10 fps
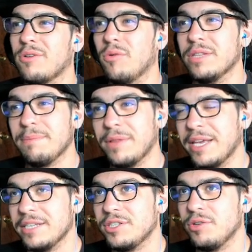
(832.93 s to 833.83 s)
only
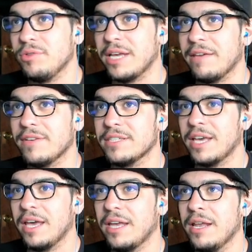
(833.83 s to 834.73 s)
playing 2 Davis
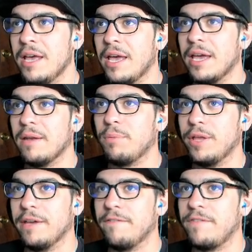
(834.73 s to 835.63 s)
Ken and
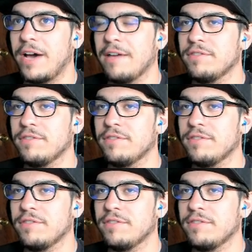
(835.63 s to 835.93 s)
playing 5